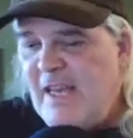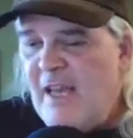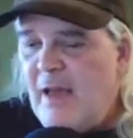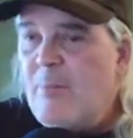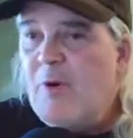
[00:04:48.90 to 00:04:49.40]

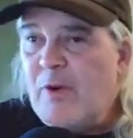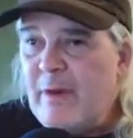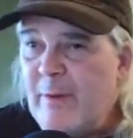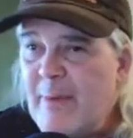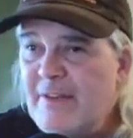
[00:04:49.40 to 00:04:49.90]
But what I'm
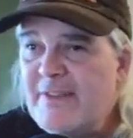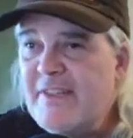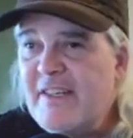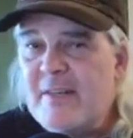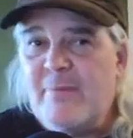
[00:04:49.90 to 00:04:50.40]
about to
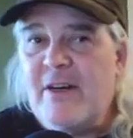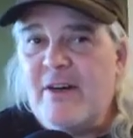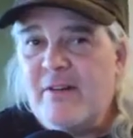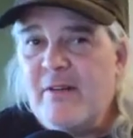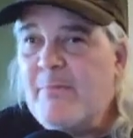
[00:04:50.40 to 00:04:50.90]
tell you
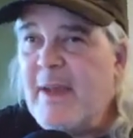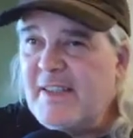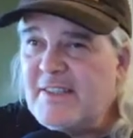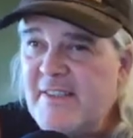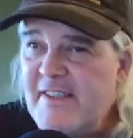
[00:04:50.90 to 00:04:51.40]
about
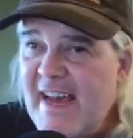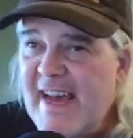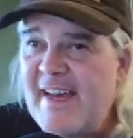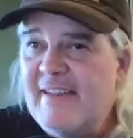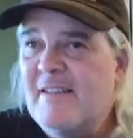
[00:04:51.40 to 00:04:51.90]
makes
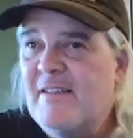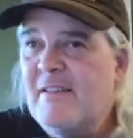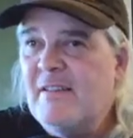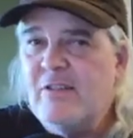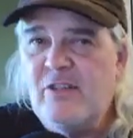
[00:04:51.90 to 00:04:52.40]
that
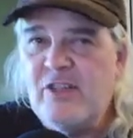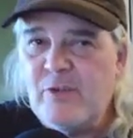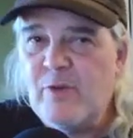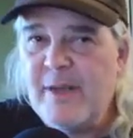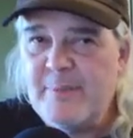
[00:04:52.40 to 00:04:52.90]
look
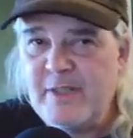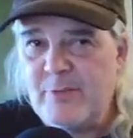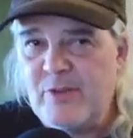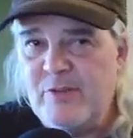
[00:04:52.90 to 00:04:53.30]
reputable.